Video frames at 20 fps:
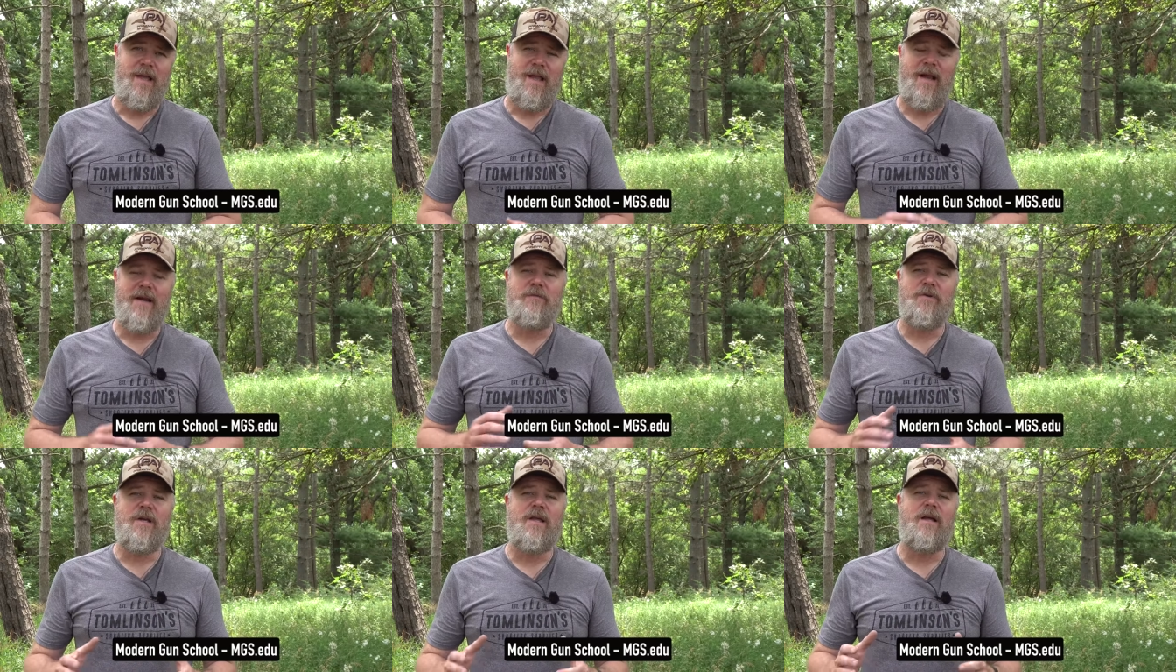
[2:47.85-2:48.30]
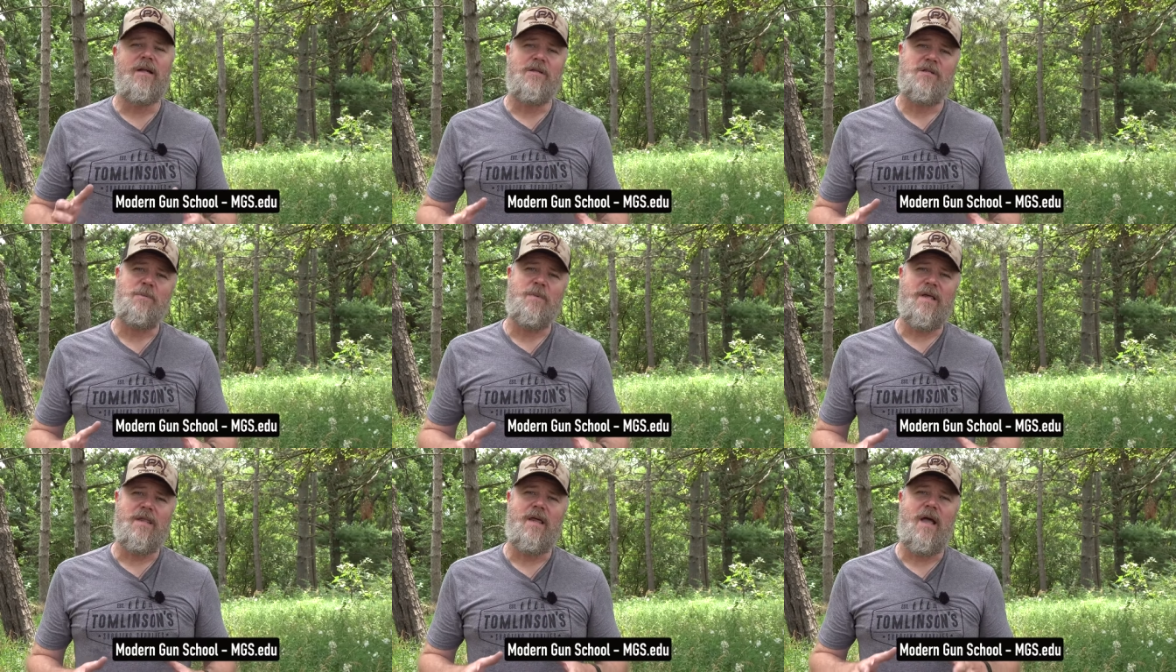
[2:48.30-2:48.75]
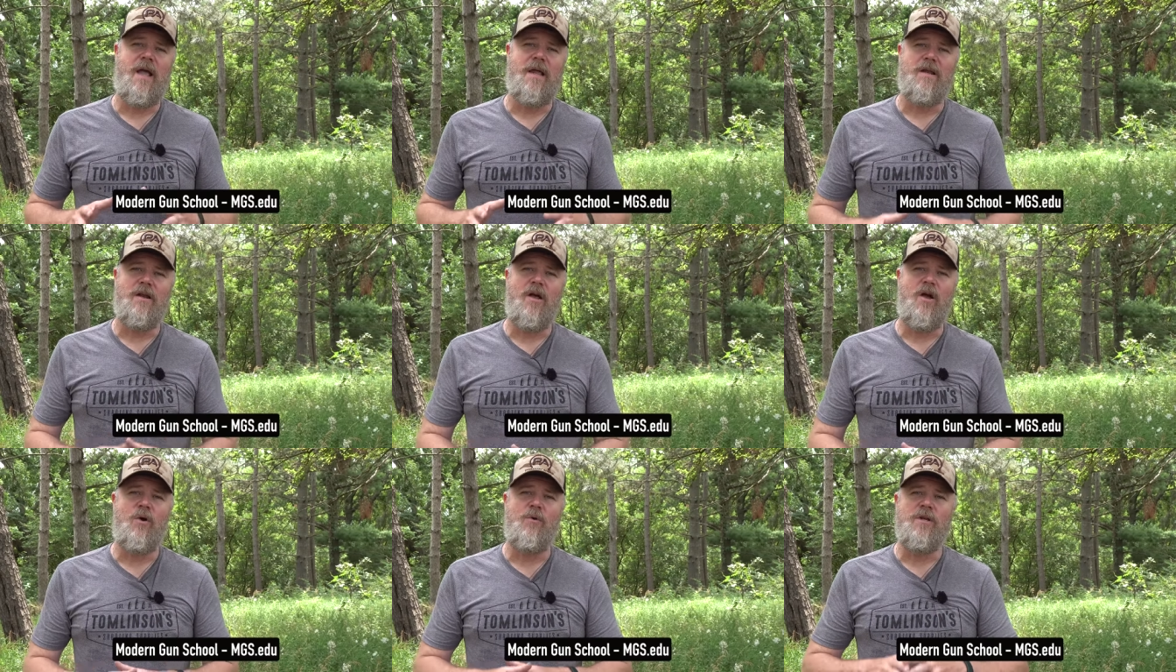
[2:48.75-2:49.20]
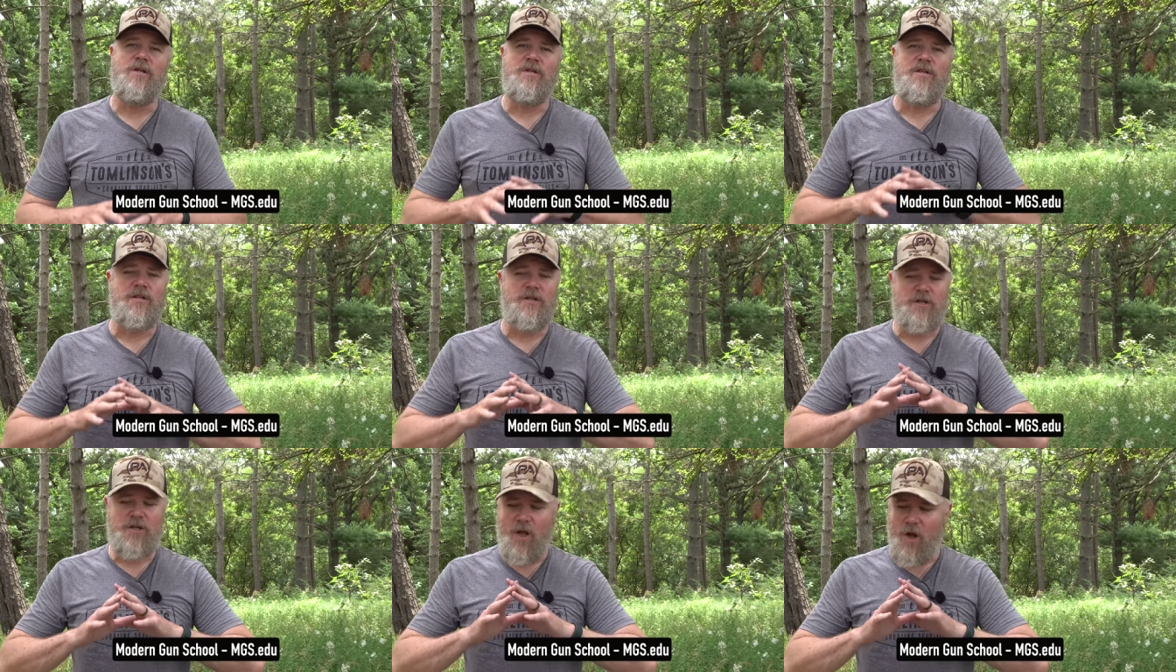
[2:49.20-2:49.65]
Every gunsmith I know is
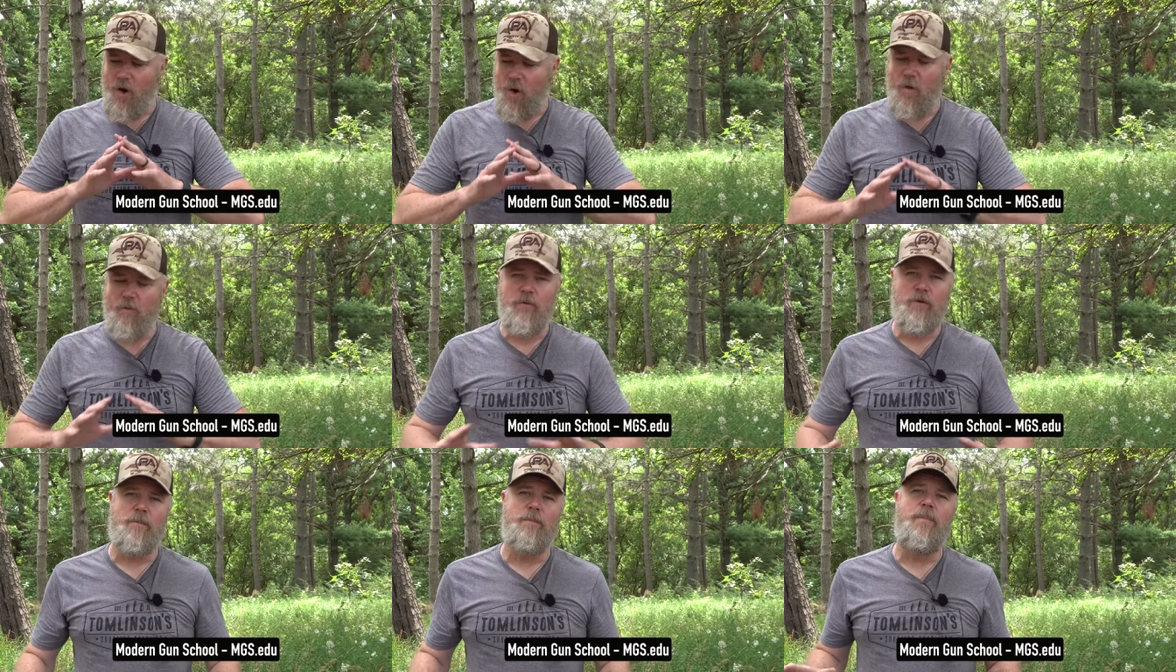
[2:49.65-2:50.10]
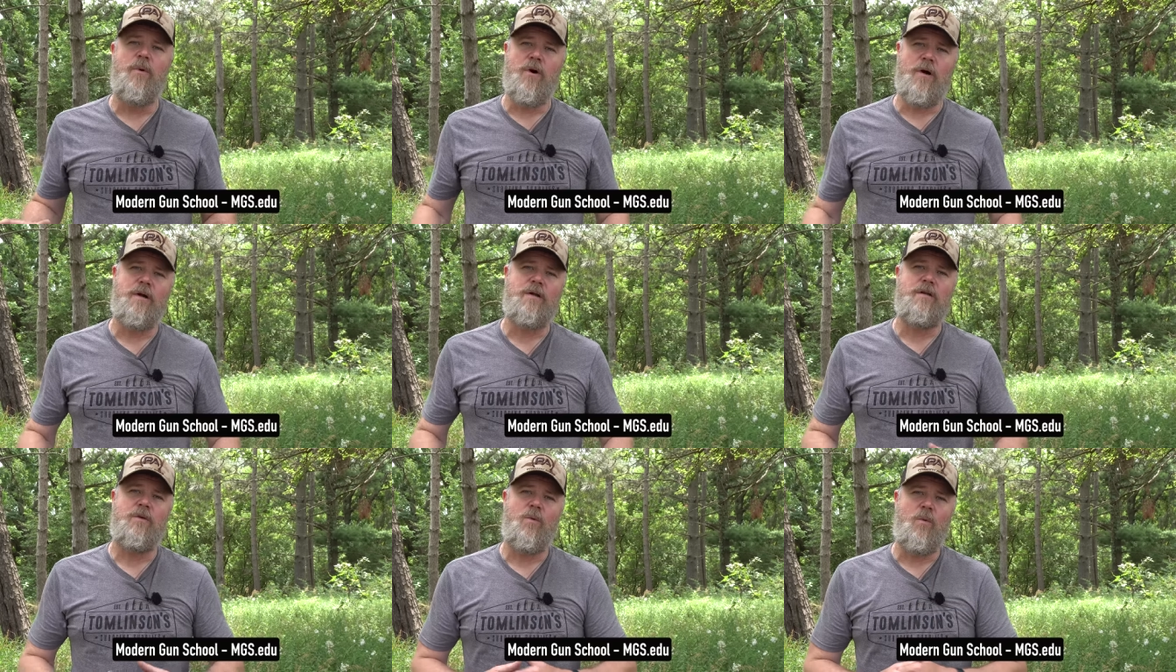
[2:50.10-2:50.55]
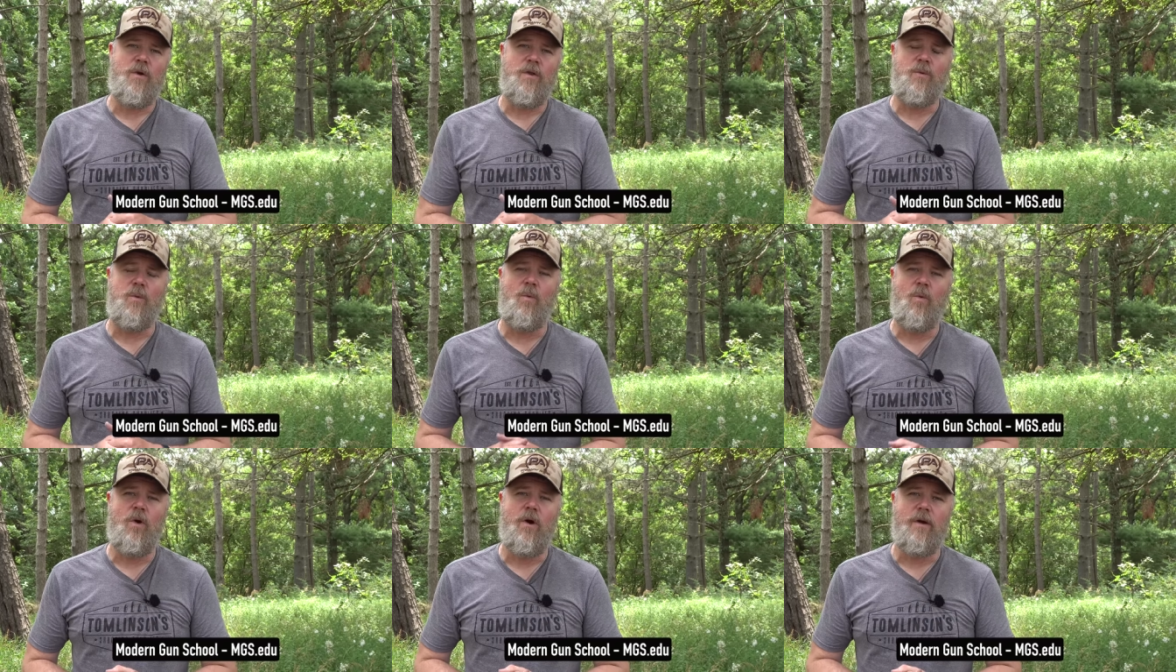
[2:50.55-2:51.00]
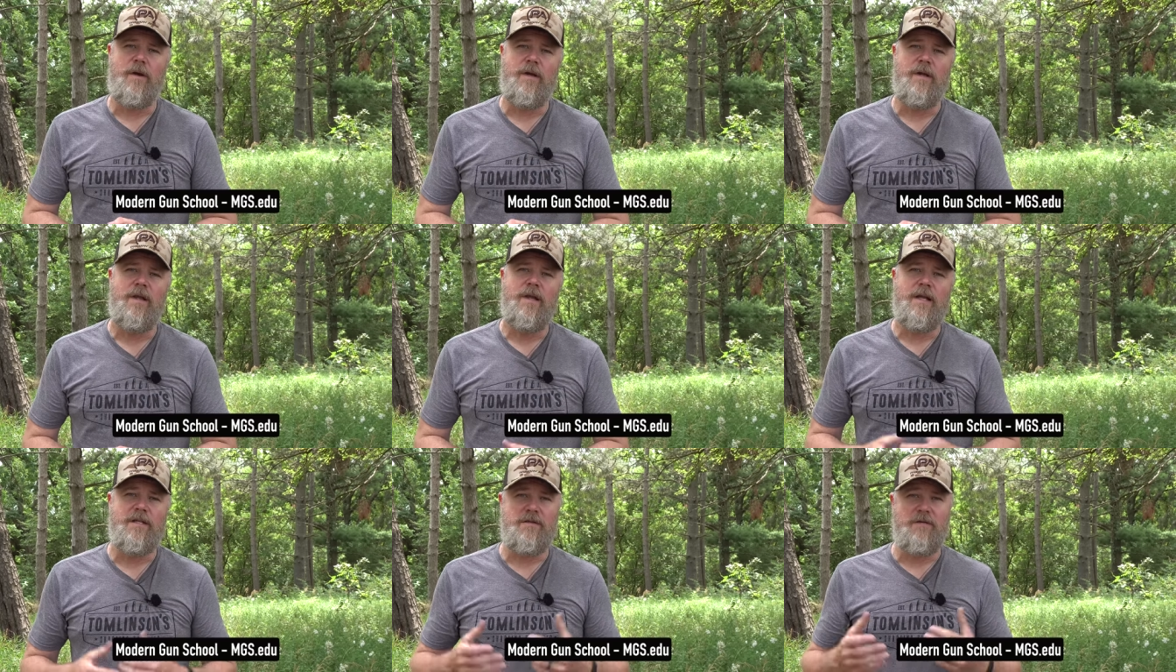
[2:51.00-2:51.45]
just overbooked with work.
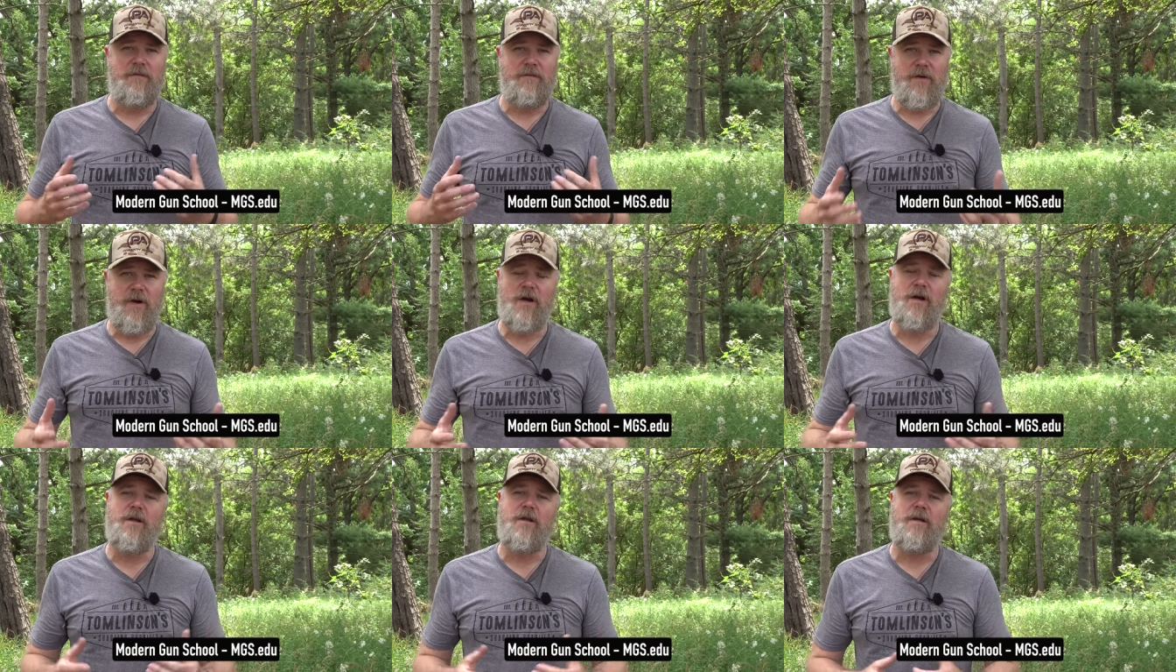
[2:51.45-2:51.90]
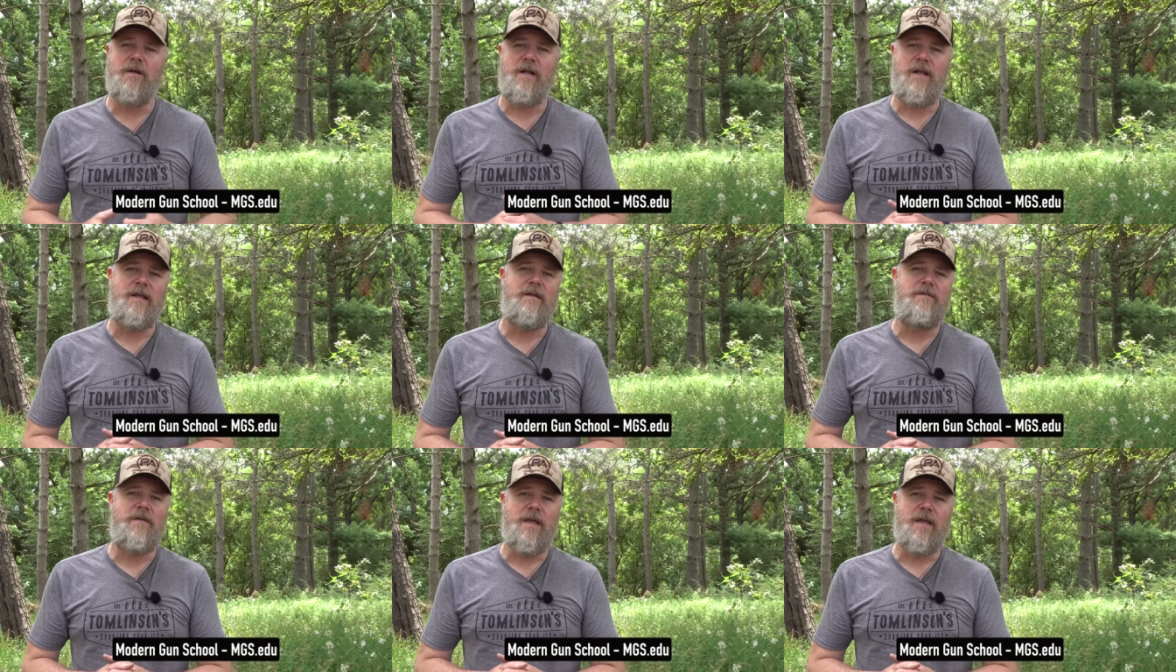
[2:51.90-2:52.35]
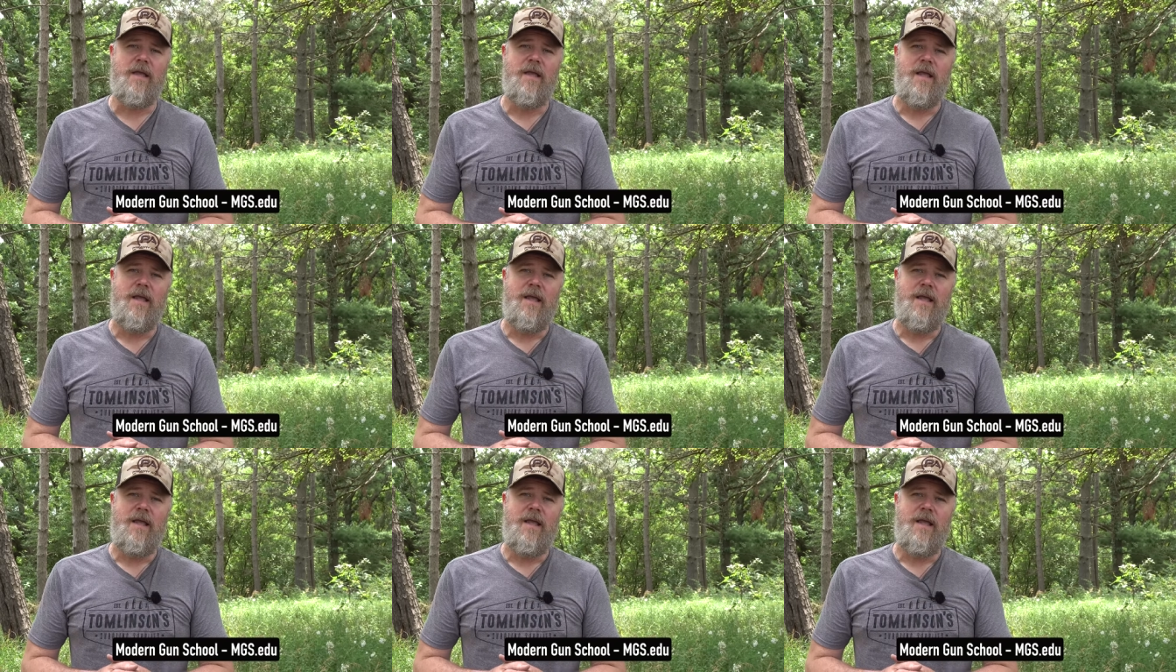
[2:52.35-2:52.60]
It's a very good living.